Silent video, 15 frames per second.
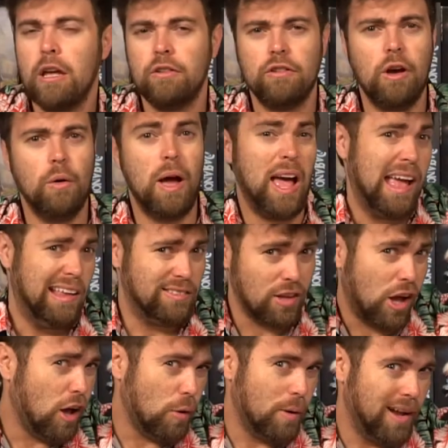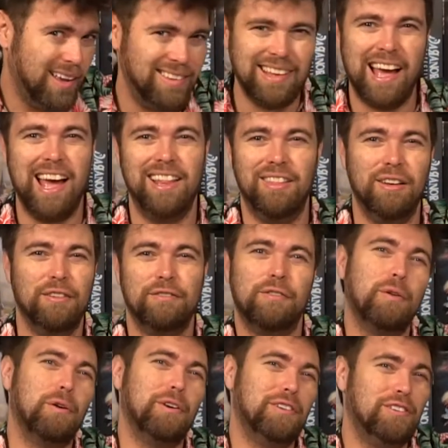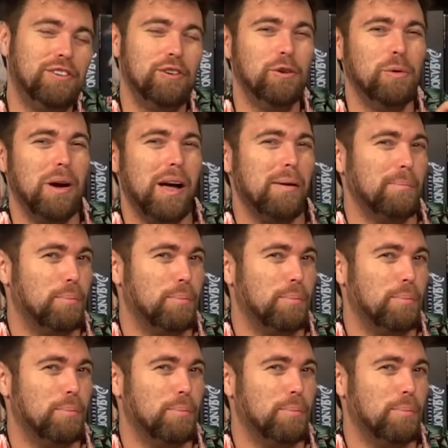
So, as always, I look forward to